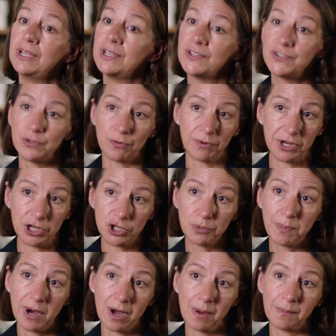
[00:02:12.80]

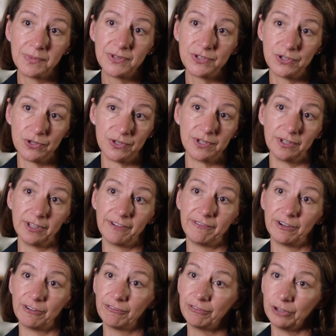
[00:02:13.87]
syringe pumps to
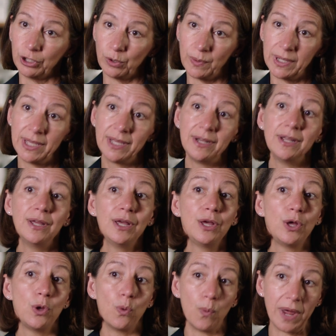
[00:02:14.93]
deliver fluid,
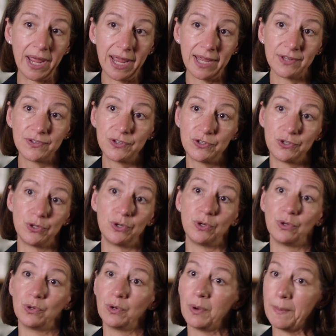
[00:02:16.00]
ways
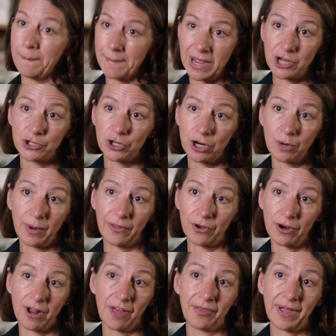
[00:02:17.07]
to measure
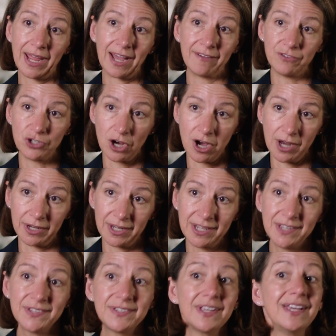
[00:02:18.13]
whether or not they have
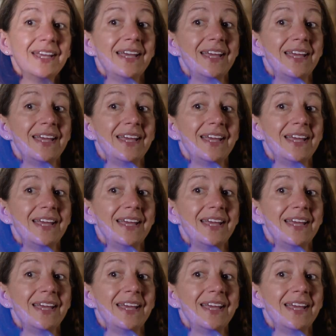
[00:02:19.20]
jaundice,